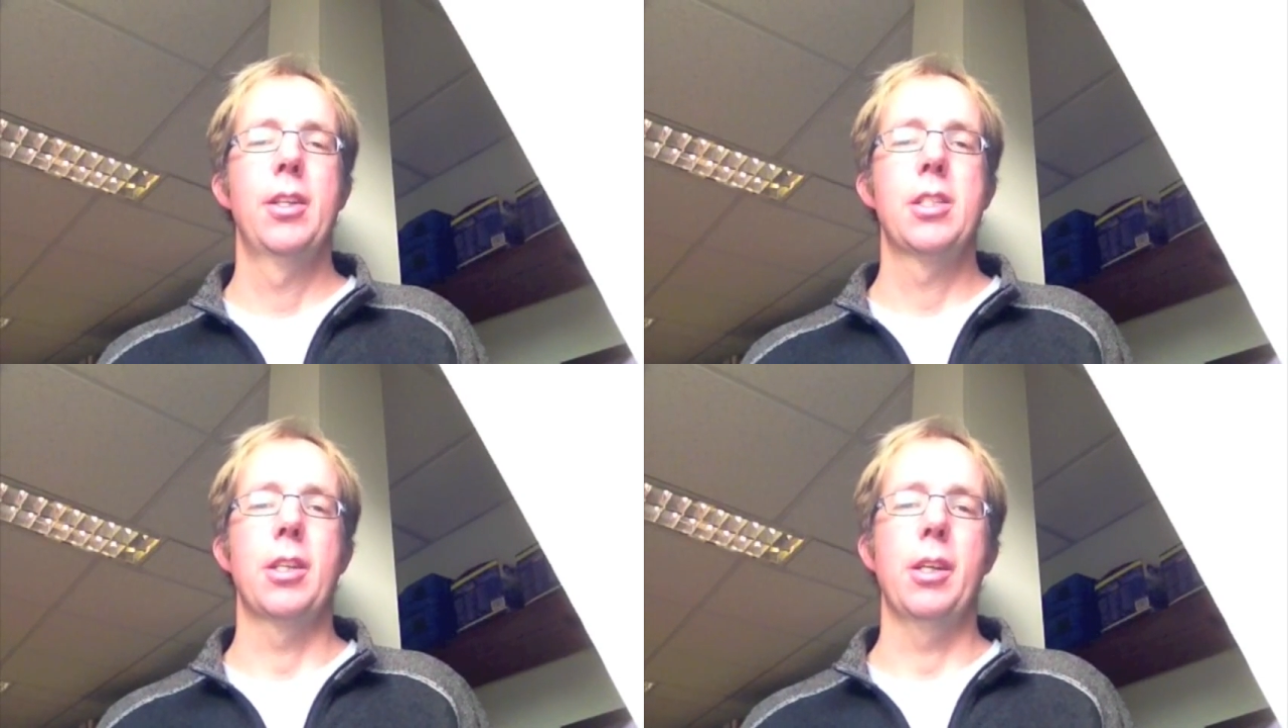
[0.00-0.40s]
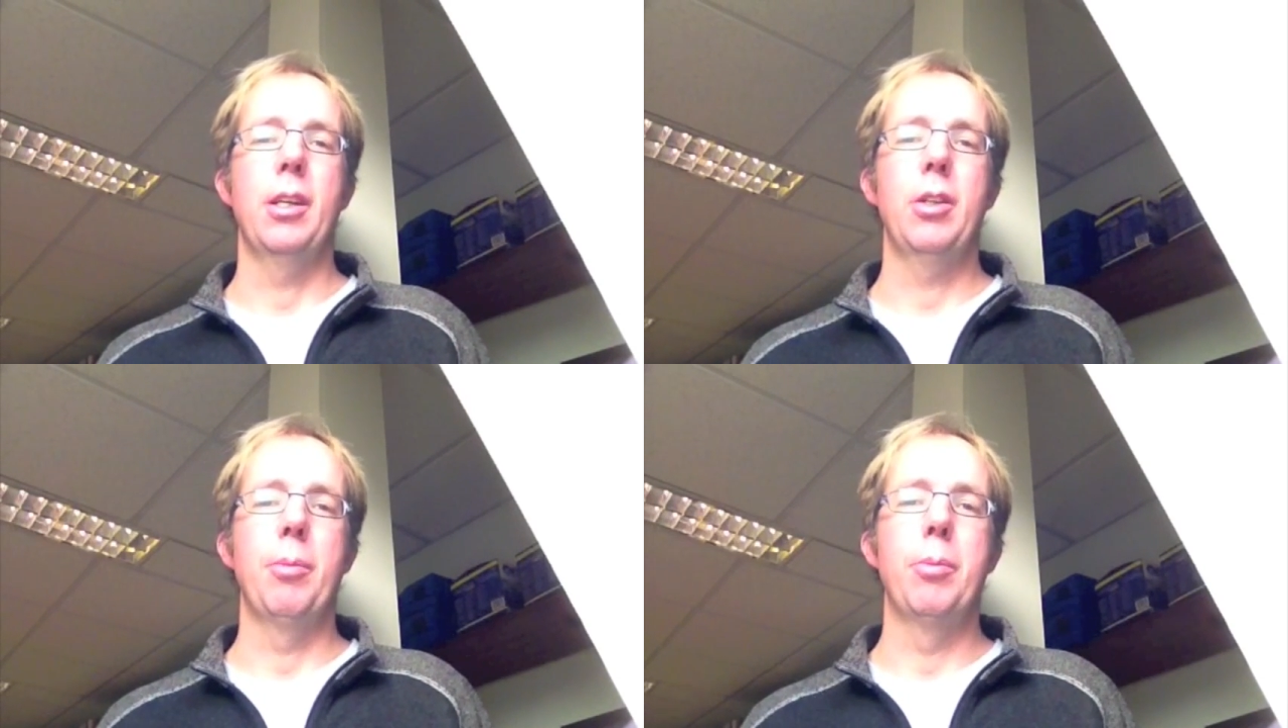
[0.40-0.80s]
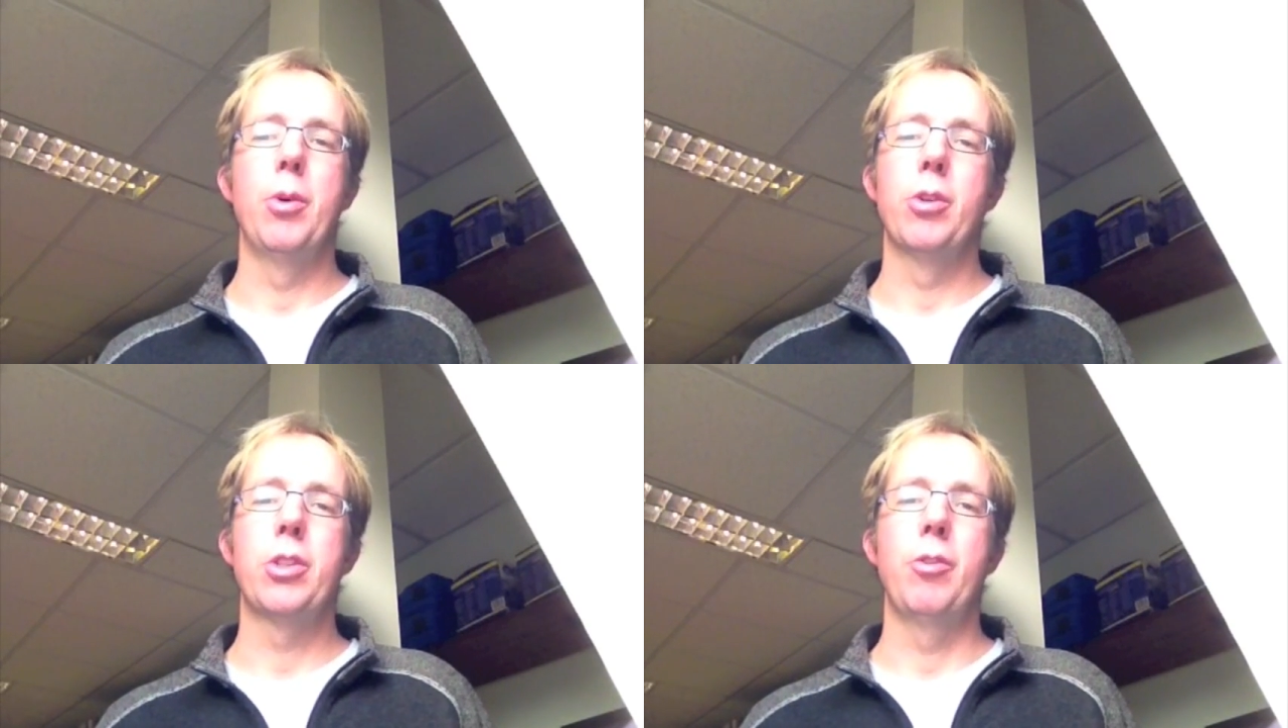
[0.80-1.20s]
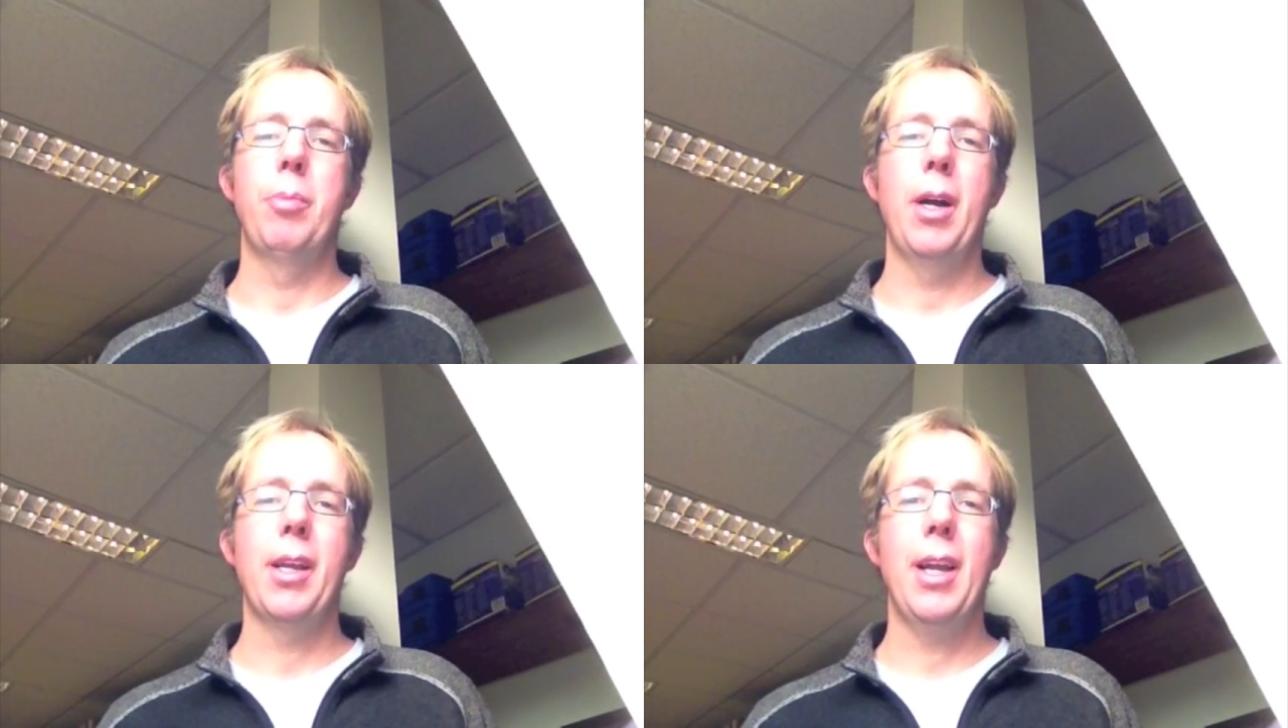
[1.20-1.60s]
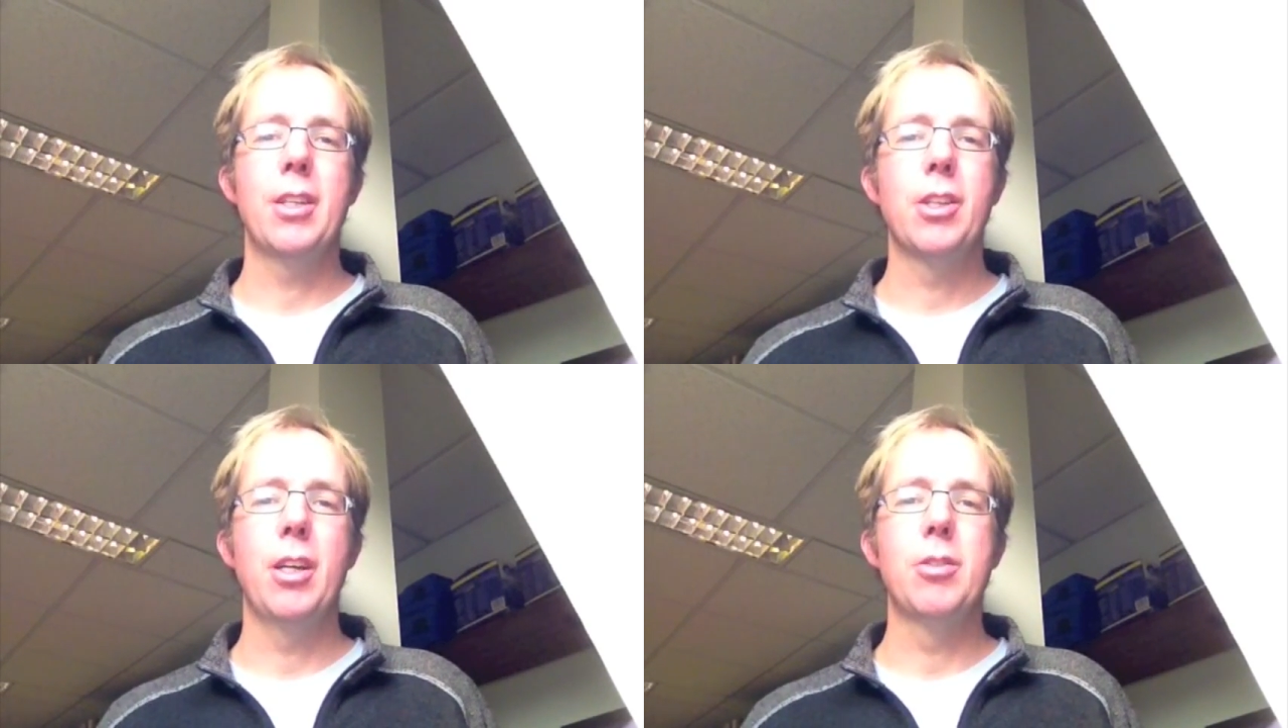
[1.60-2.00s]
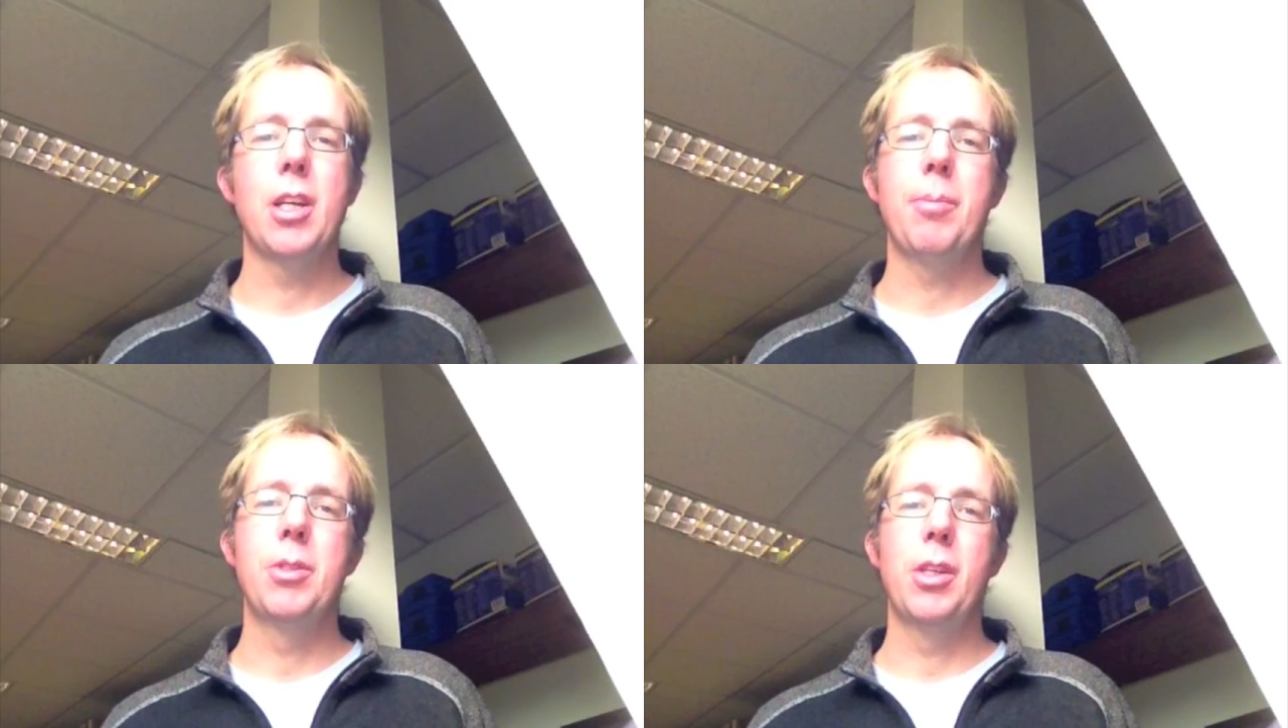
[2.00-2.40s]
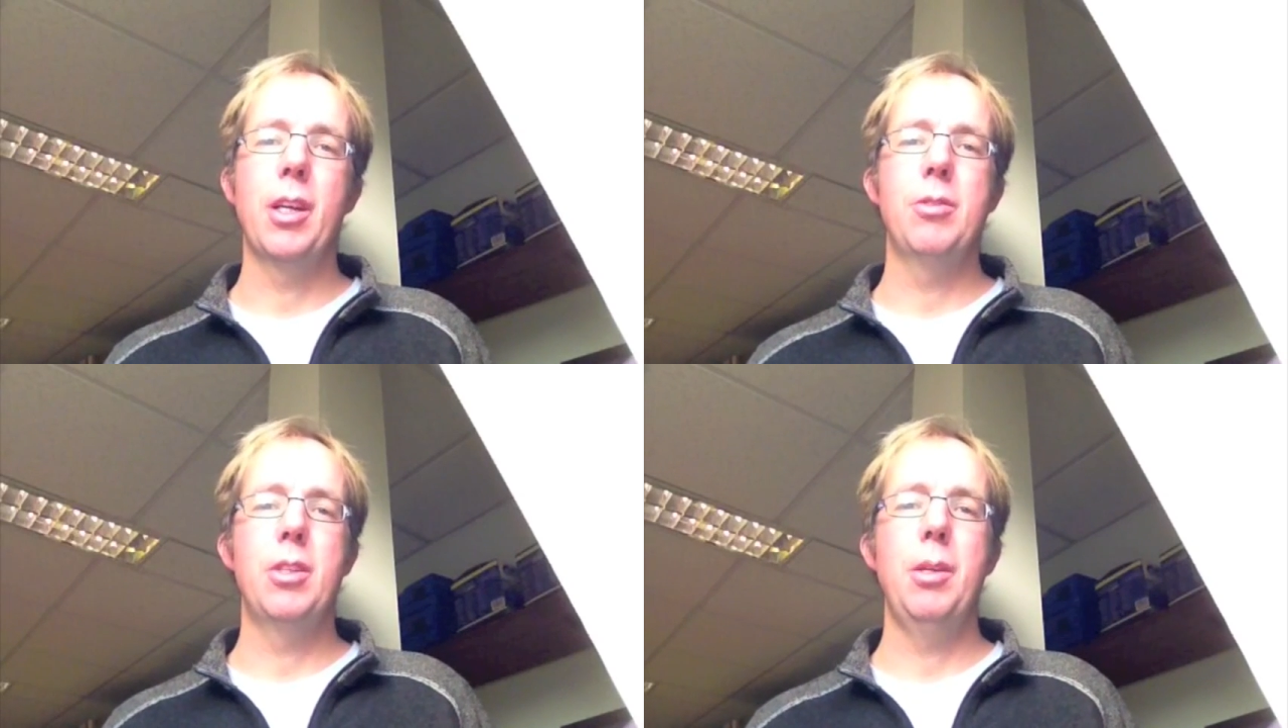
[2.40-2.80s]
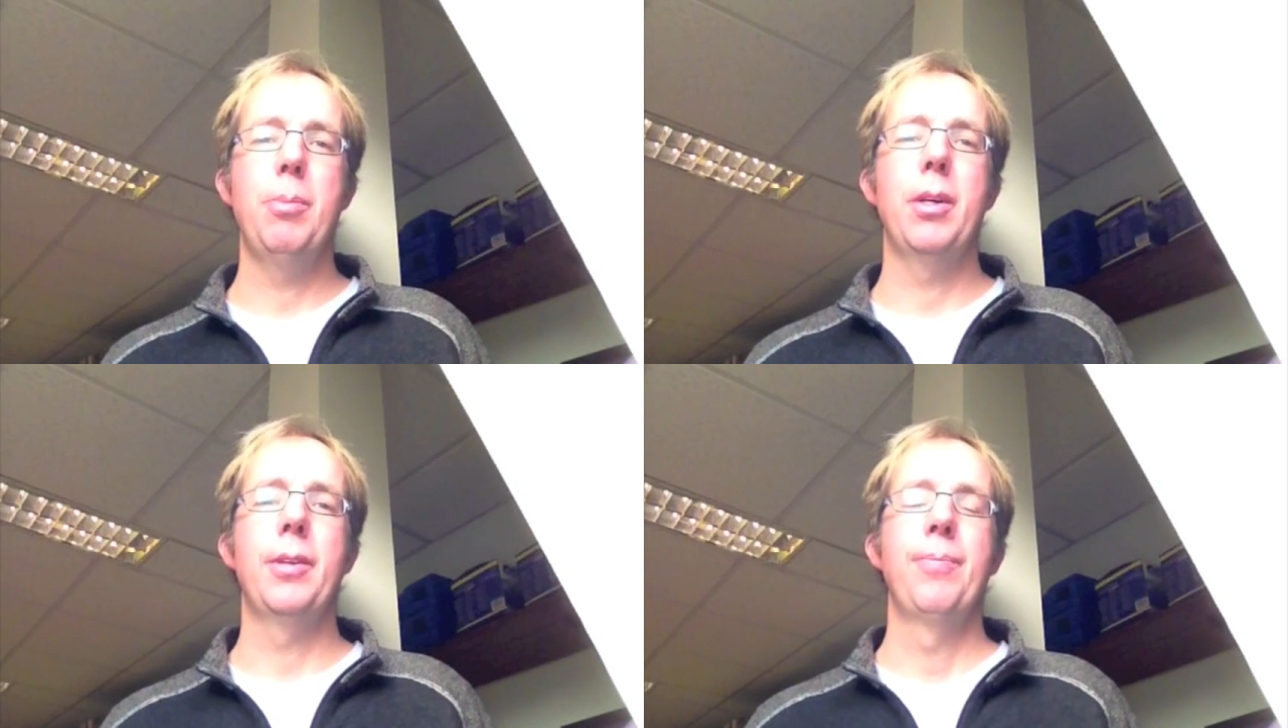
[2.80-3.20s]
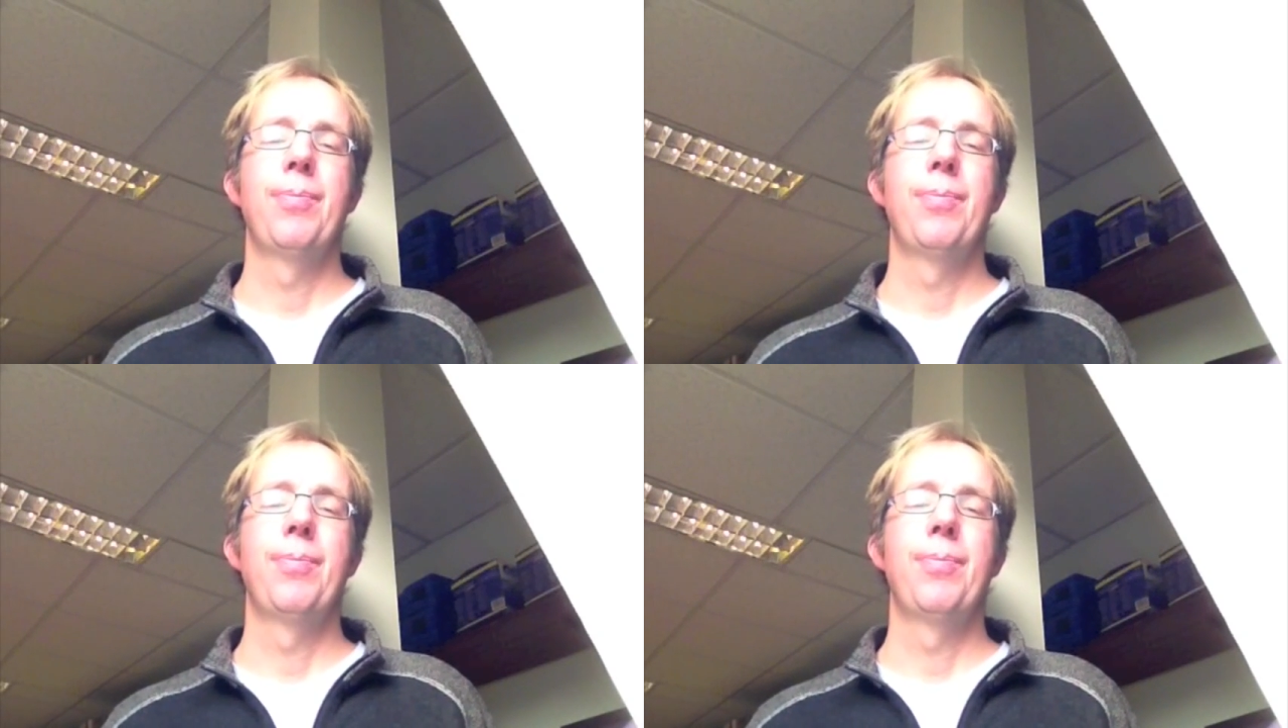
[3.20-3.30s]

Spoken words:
So the proportion of bycatch goes up as you go deeper,